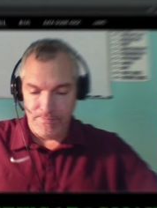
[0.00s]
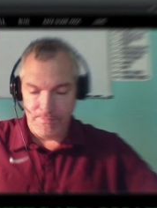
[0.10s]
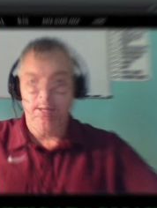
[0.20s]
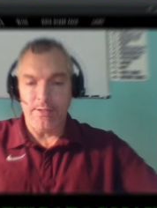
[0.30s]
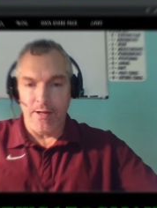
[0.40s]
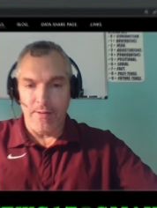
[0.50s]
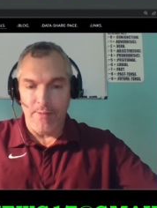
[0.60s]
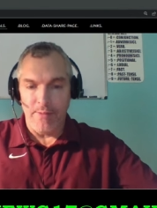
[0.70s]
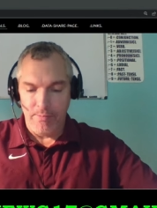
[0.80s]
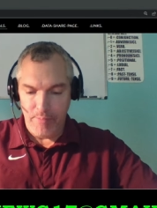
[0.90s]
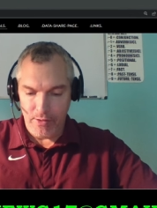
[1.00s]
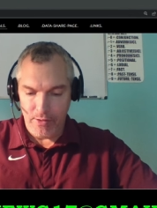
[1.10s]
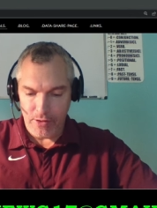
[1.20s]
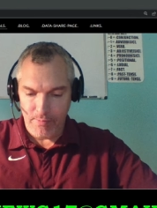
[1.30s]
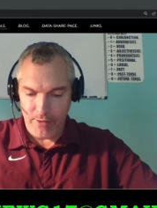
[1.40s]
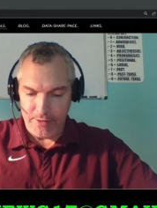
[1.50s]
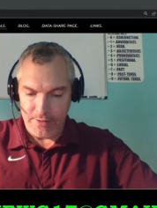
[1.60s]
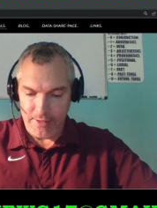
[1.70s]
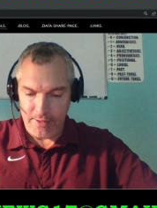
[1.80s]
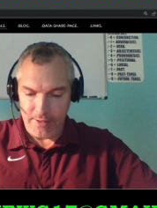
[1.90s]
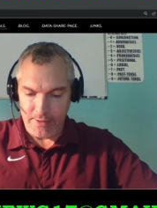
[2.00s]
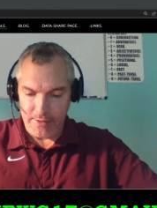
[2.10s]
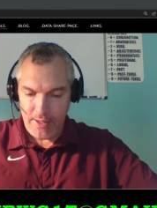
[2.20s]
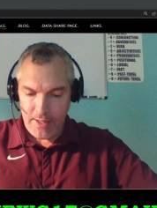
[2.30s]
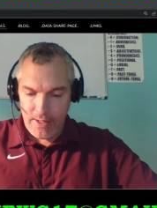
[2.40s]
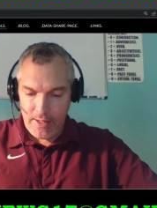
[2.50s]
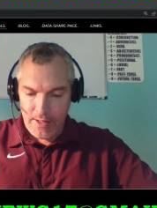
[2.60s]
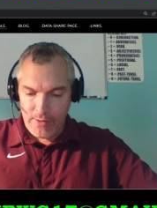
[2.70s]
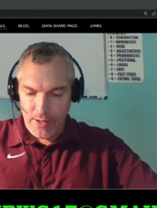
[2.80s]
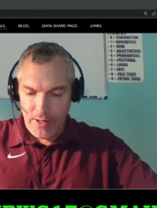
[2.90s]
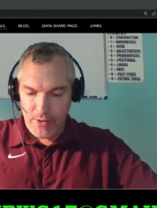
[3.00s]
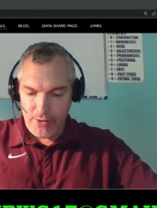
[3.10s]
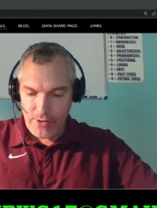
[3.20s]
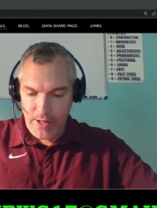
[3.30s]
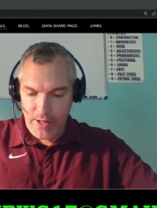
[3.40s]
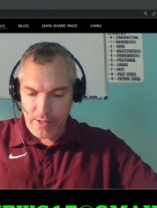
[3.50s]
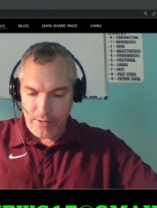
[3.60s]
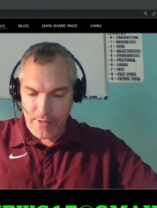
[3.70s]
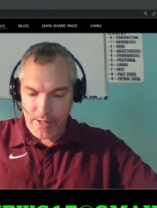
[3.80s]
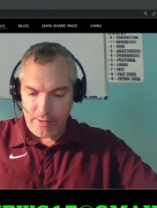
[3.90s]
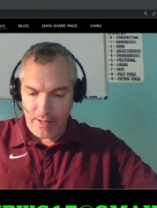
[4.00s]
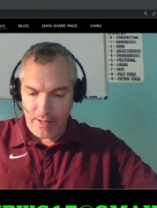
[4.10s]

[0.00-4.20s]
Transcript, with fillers: Next comment, Bill Hermosa says, the numbers are not correct.